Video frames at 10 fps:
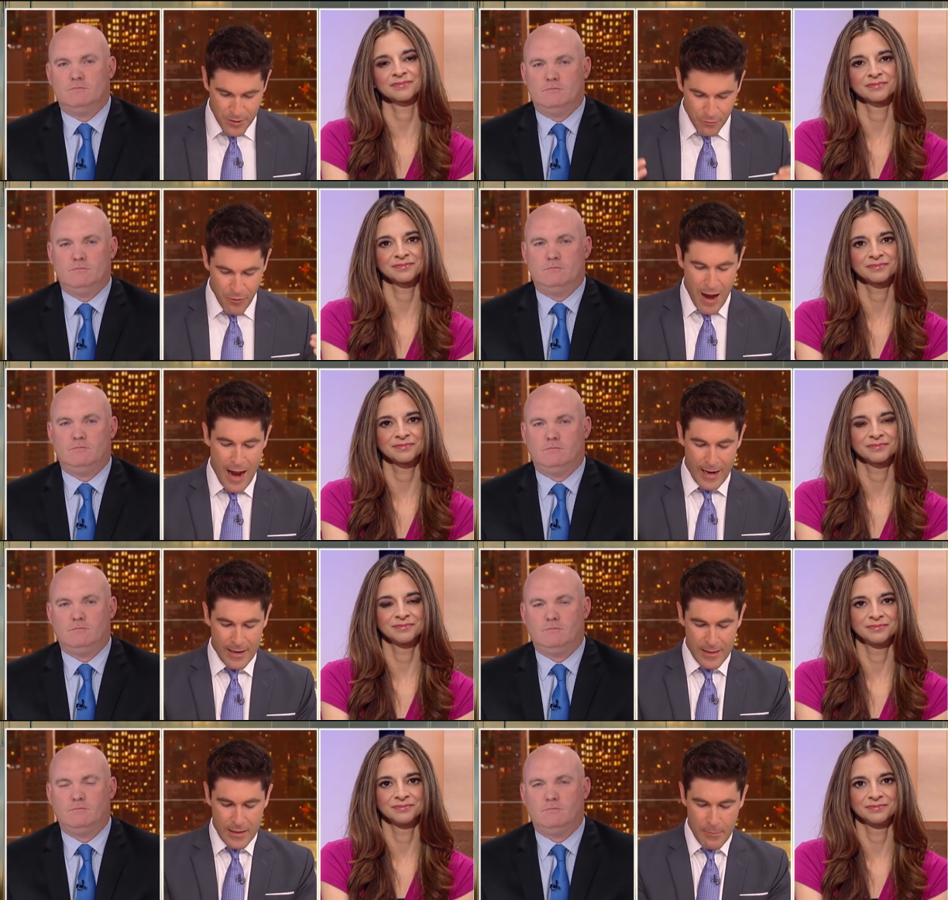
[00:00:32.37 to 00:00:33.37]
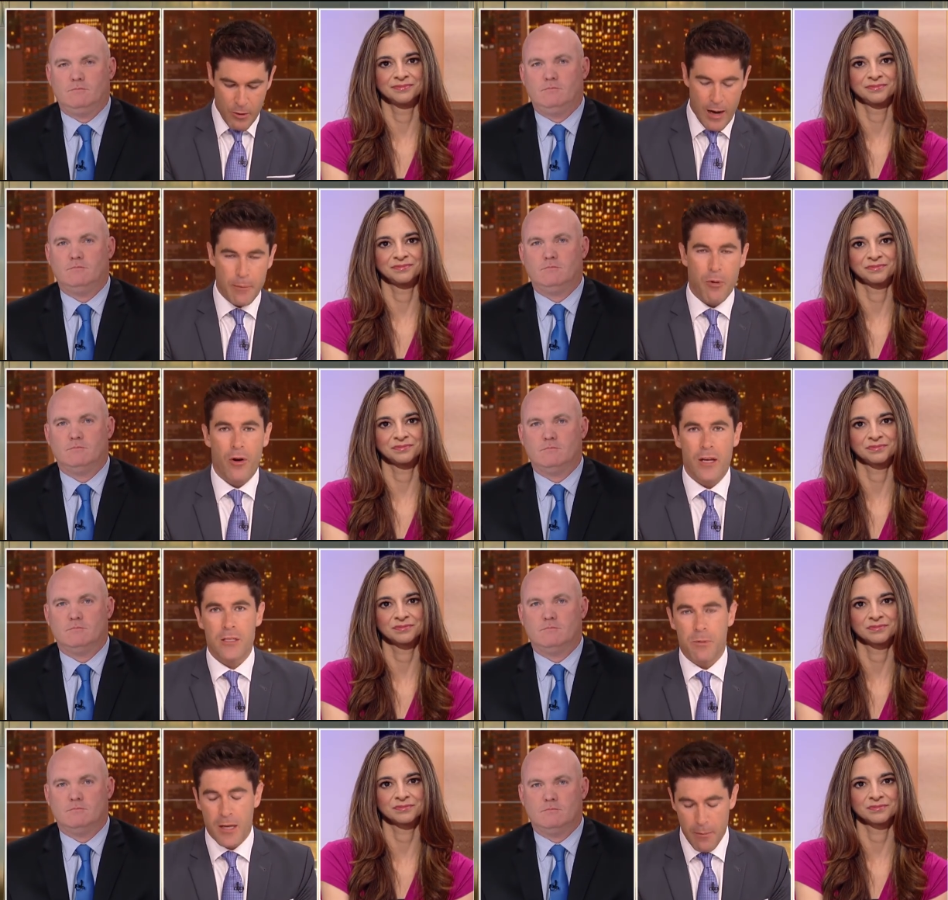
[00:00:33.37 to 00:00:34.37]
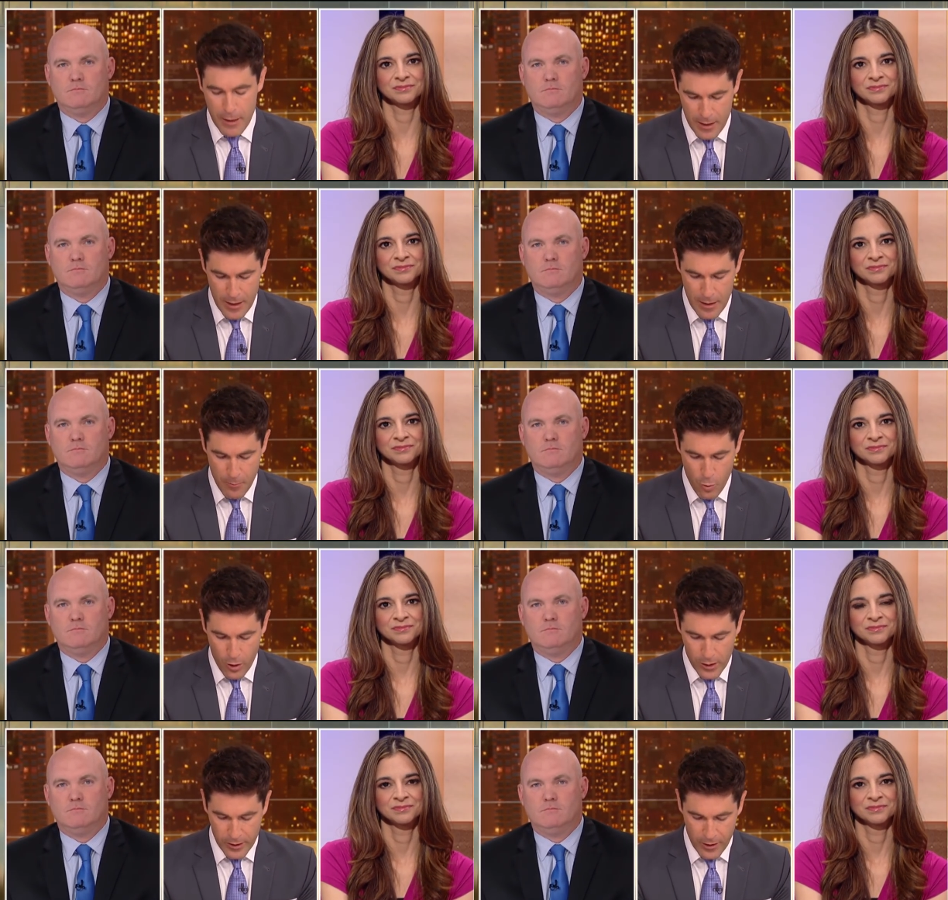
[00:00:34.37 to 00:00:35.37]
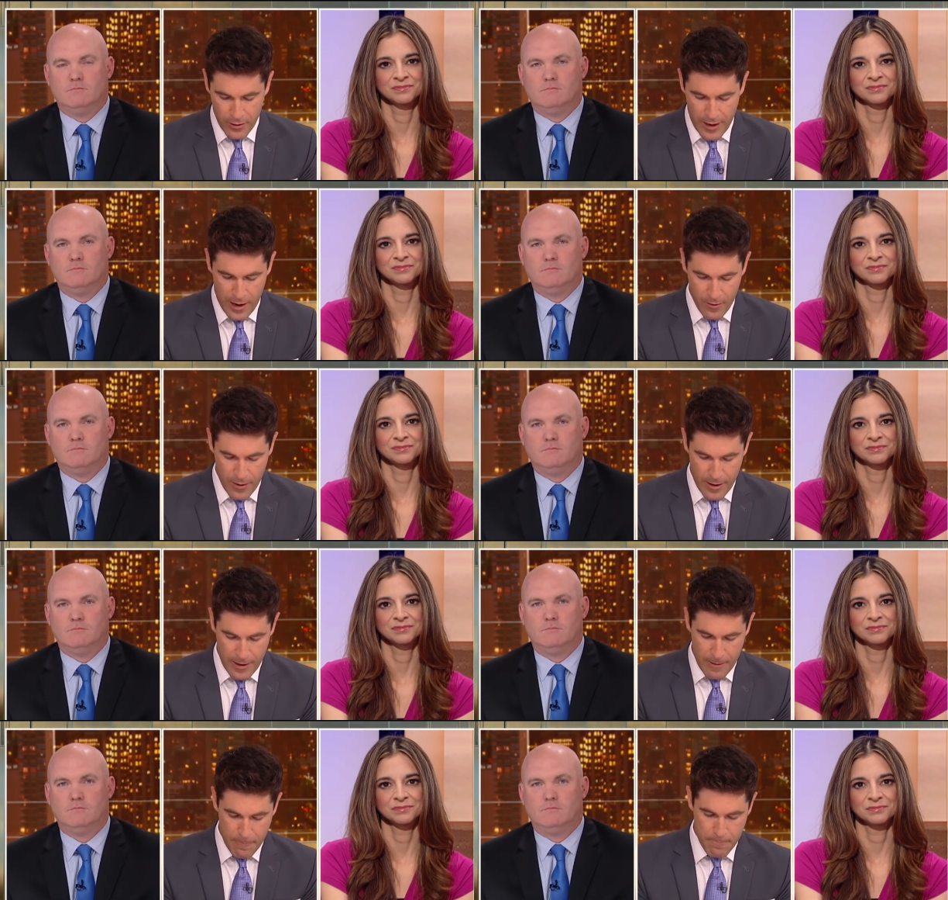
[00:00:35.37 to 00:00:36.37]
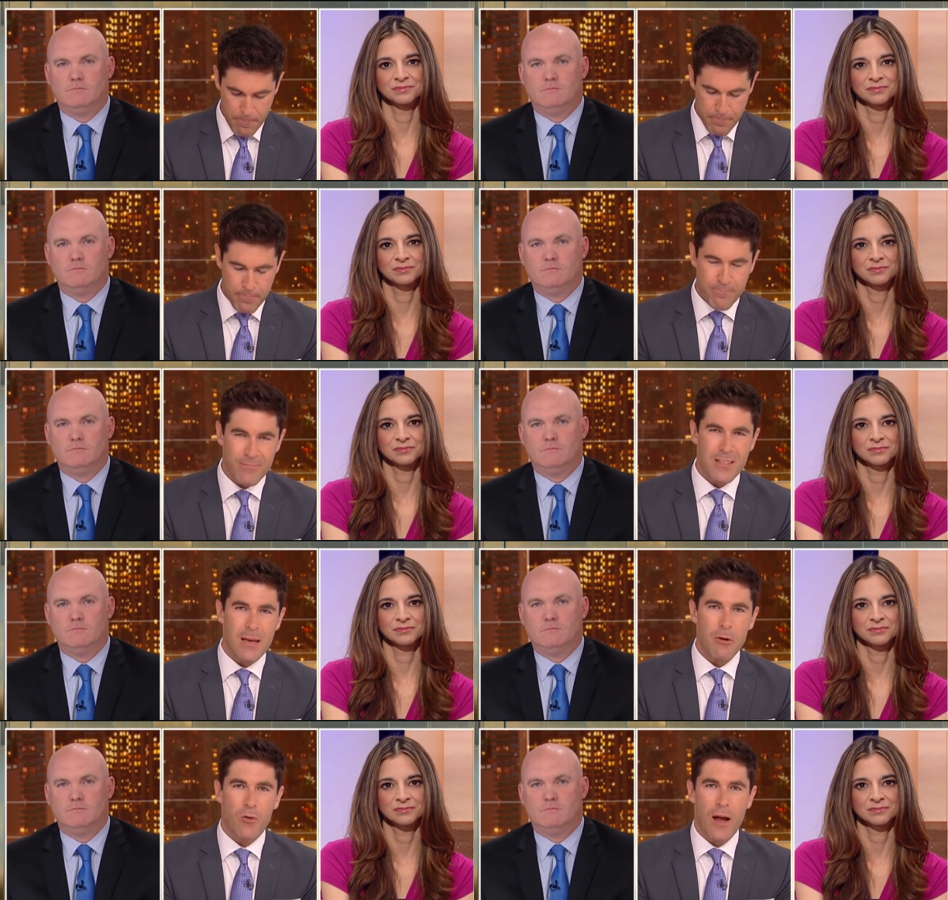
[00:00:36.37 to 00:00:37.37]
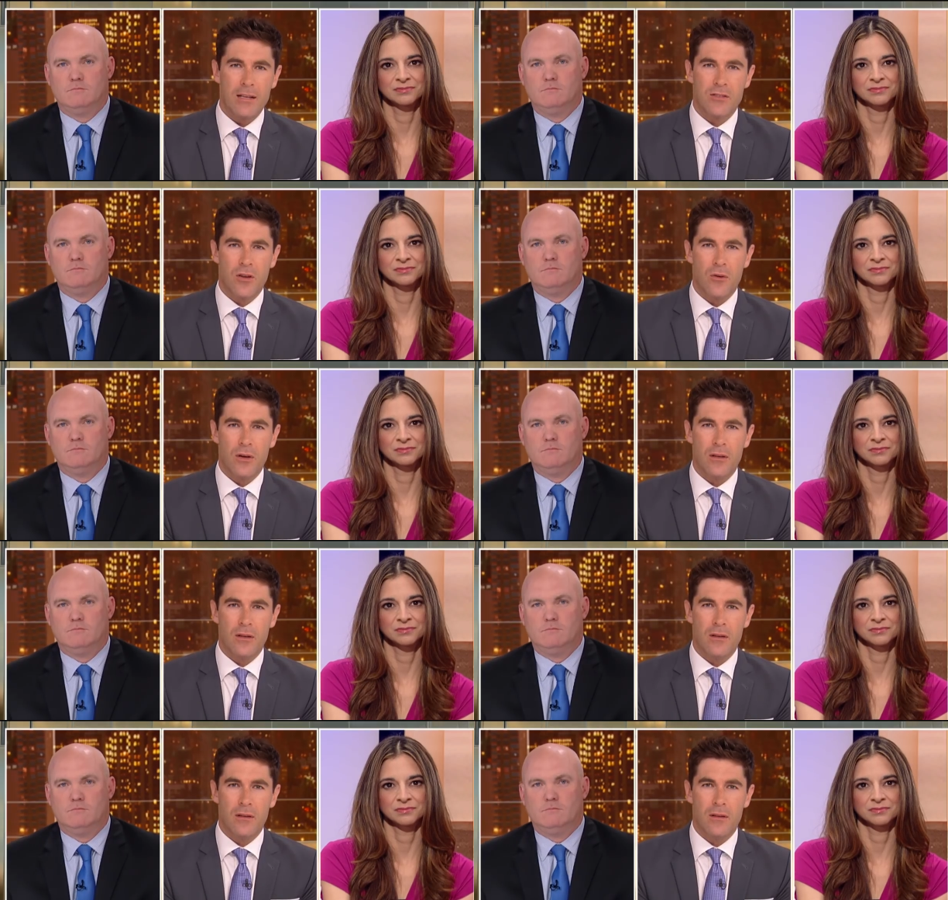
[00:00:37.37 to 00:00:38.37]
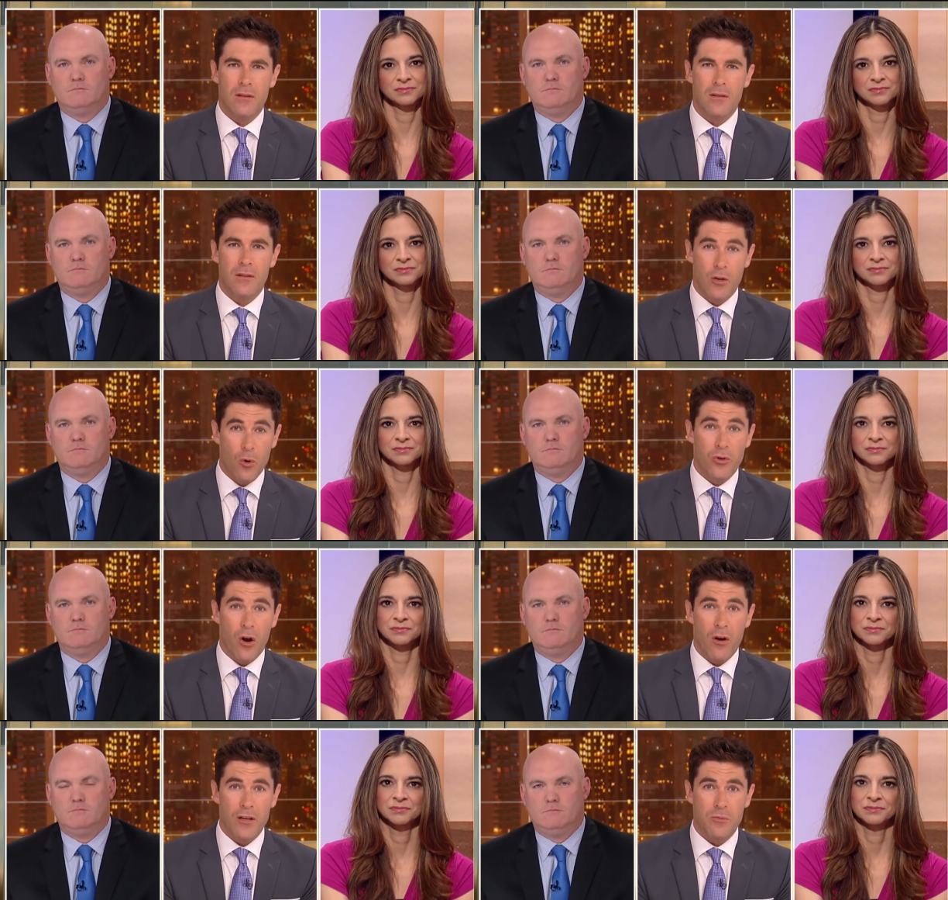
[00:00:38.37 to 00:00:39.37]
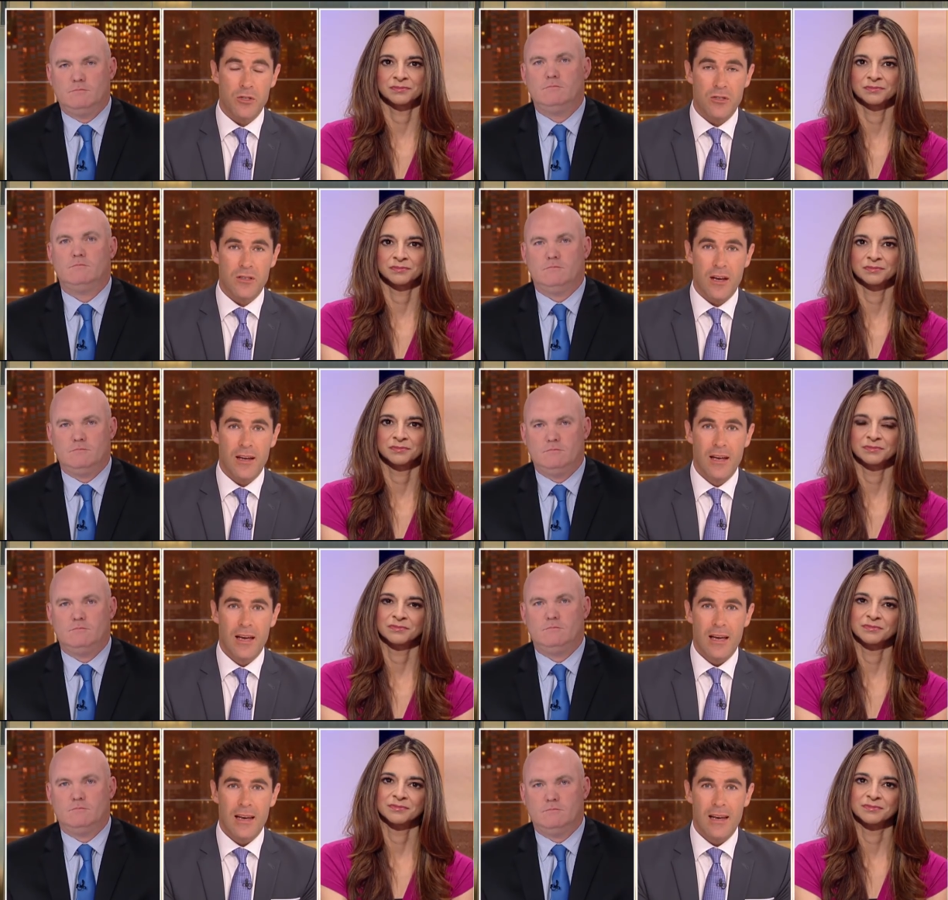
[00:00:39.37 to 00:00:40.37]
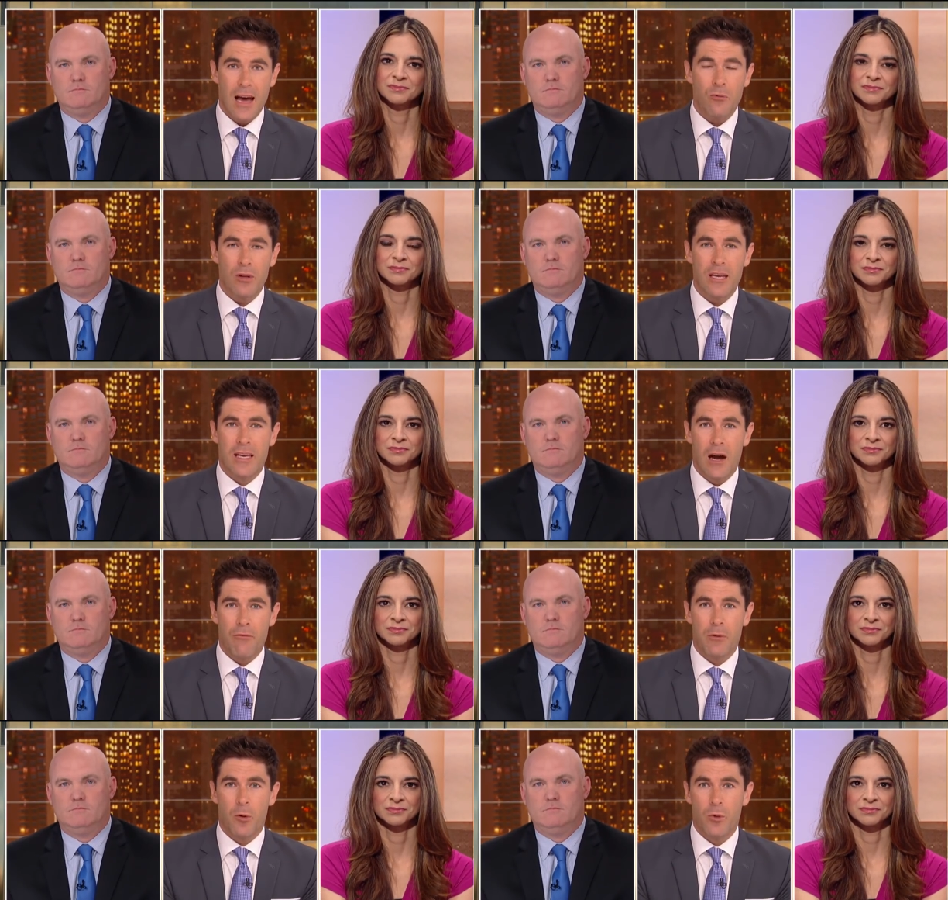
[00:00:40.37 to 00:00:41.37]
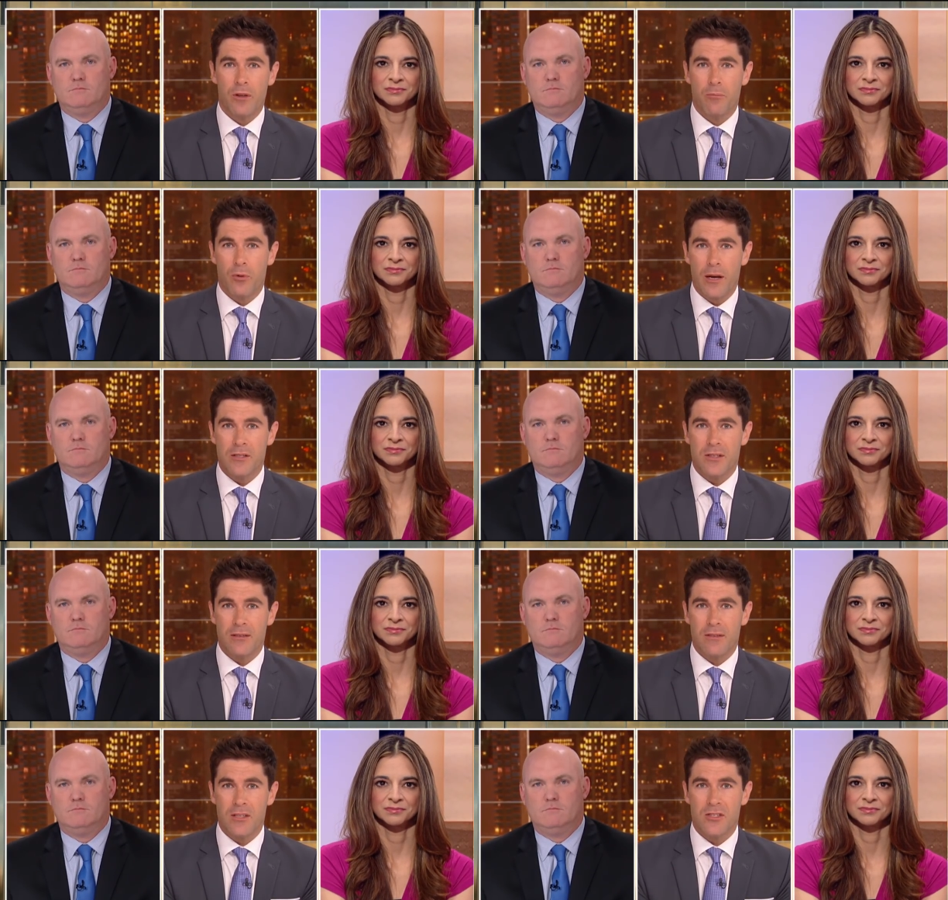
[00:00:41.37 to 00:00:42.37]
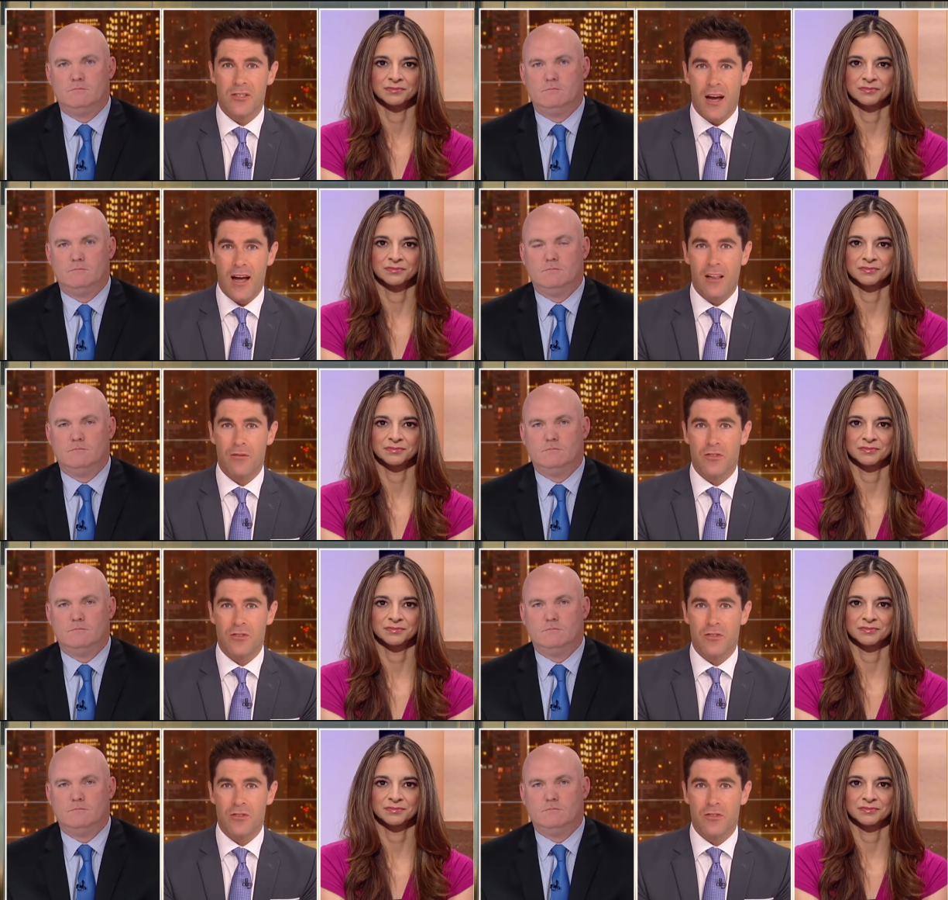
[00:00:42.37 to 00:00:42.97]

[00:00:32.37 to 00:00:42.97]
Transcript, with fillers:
Speaker 1: divide in the Democratic Party. It's becoming more clear now. Um, the Democrats, though, uh, uh, the old guard, as we should say, not really comfortable with embracing this style of